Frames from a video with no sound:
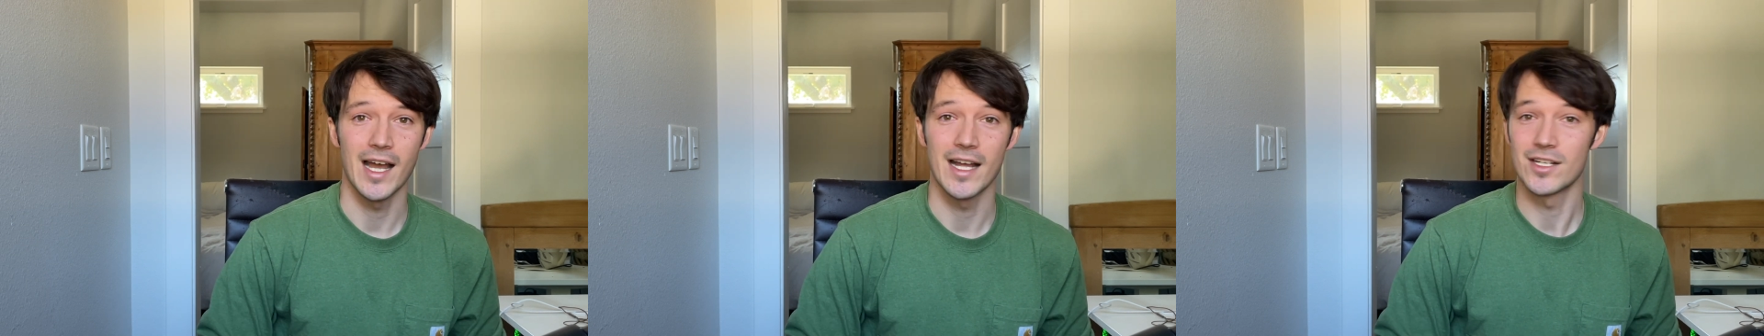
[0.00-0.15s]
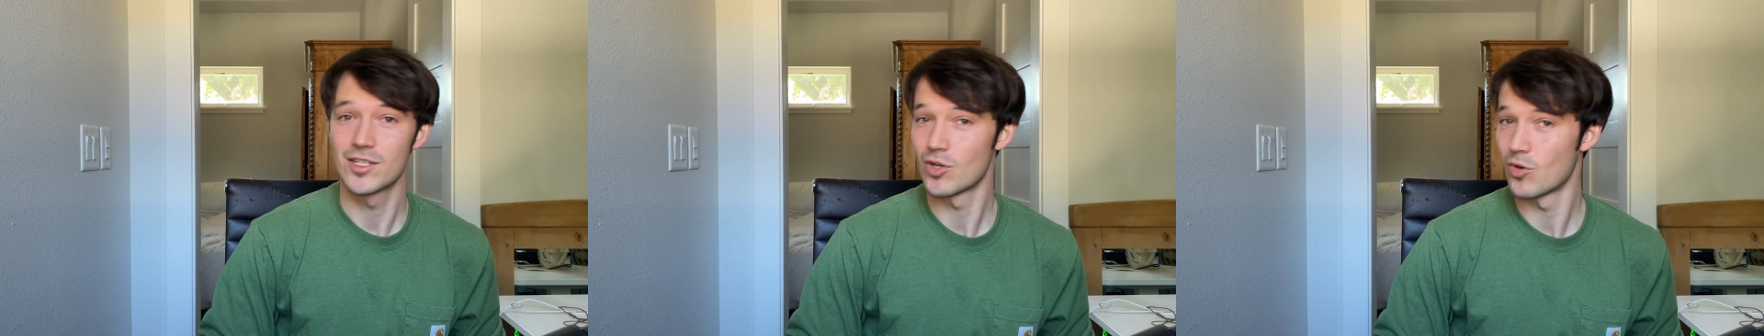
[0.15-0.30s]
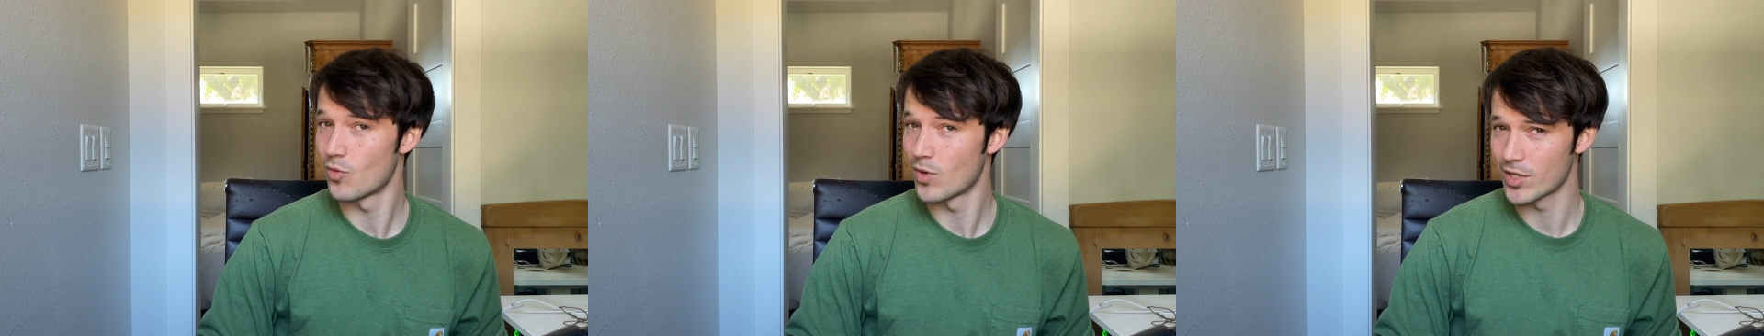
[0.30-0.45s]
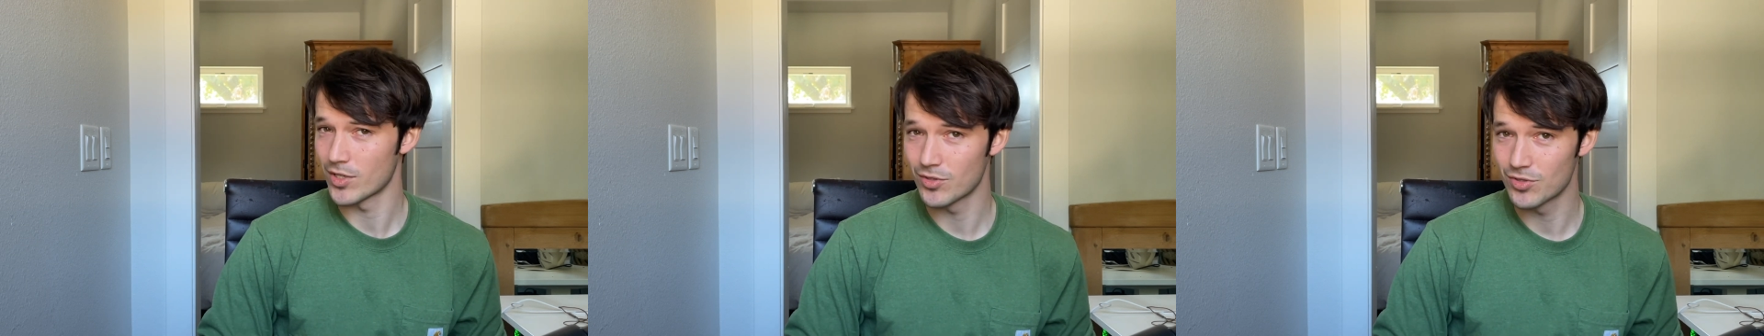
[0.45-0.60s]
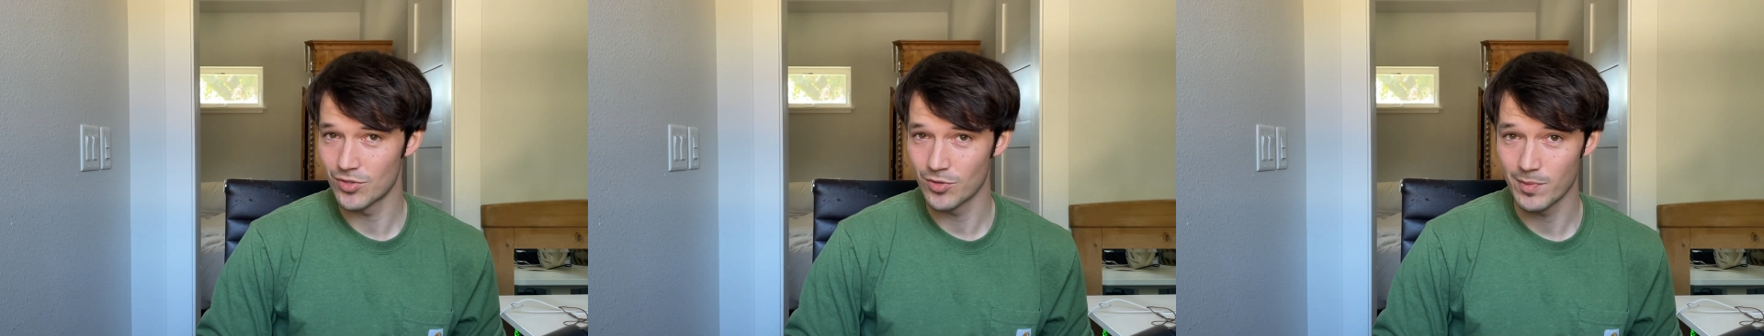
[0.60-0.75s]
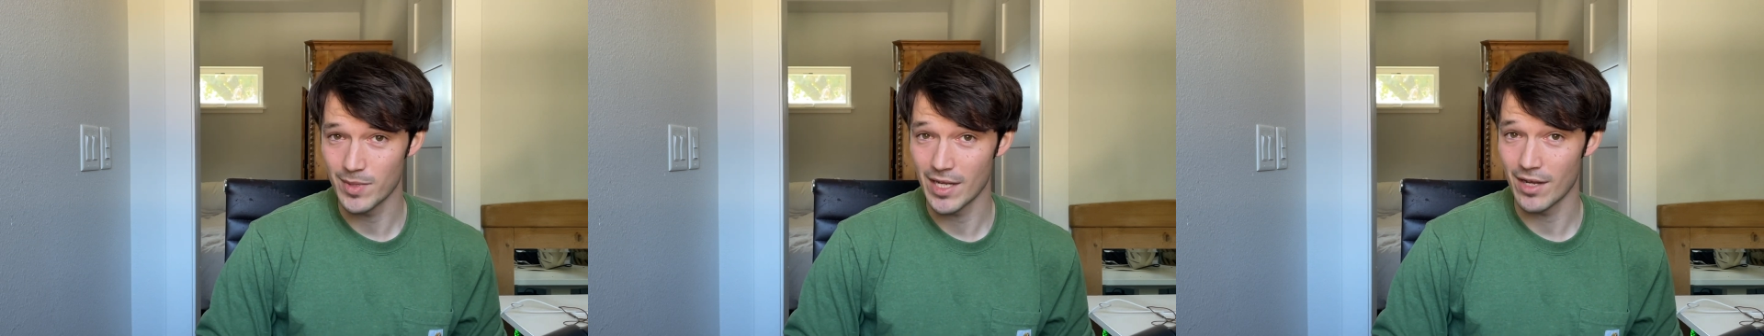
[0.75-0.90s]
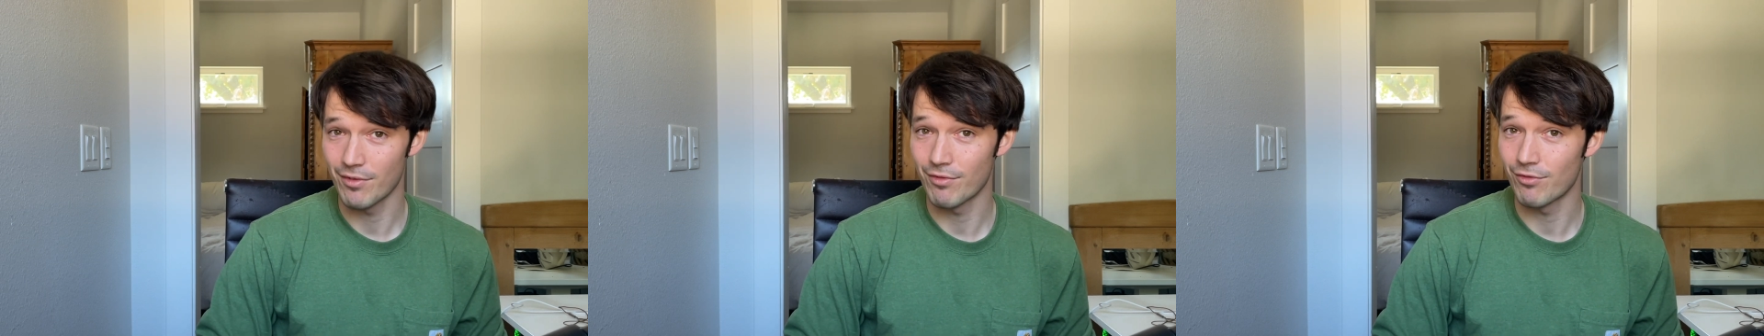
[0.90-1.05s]
I don't want you to
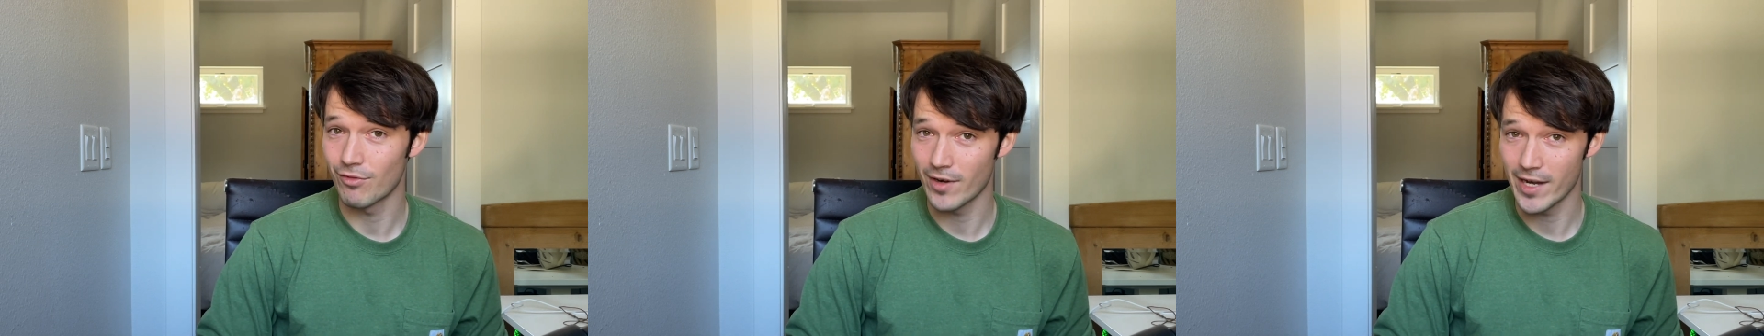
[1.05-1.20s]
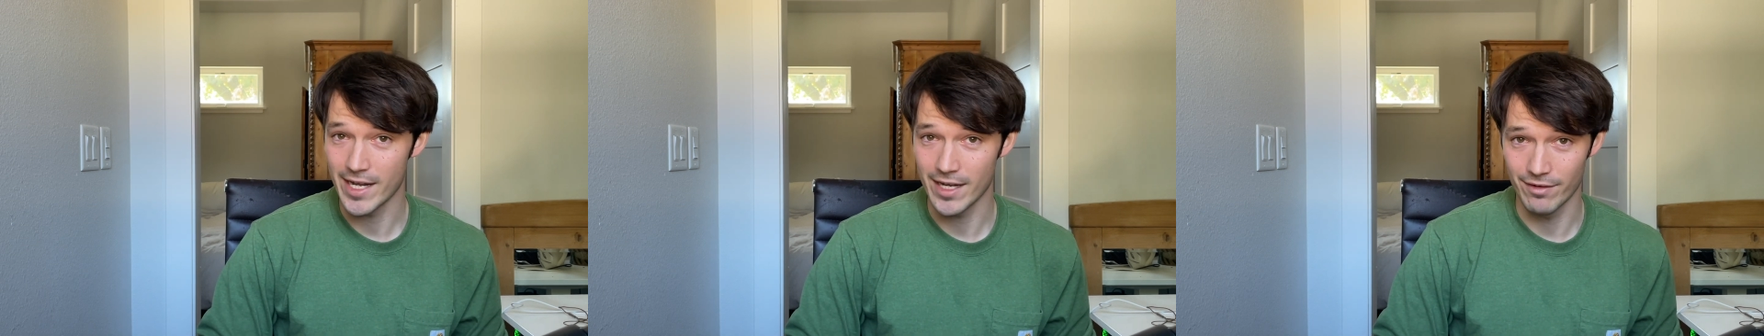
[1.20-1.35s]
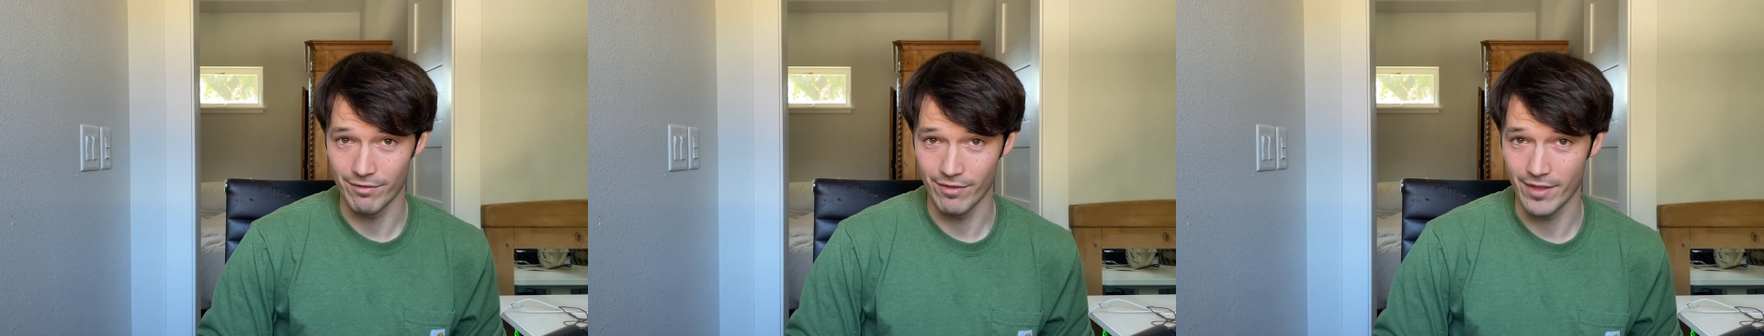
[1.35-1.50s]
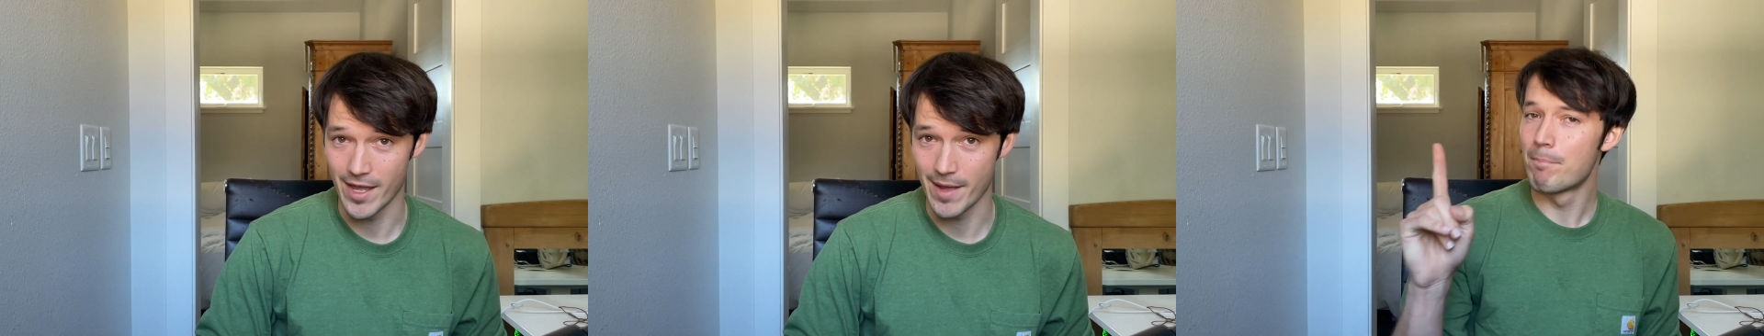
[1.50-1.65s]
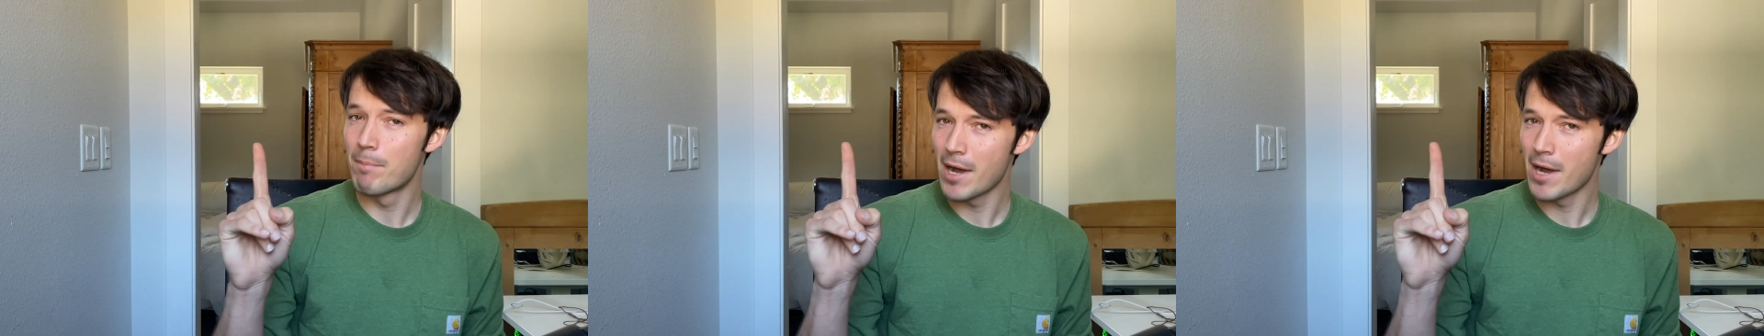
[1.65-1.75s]
be afraid of them,